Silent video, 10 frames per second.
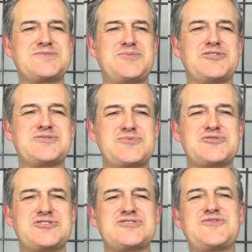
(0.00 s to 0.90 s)
possible
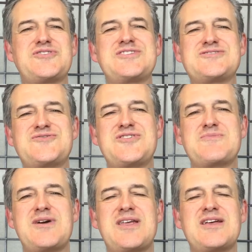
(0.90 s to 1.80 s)
just for these few
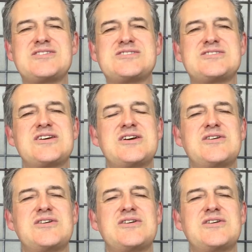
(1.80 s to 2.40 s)
minutes.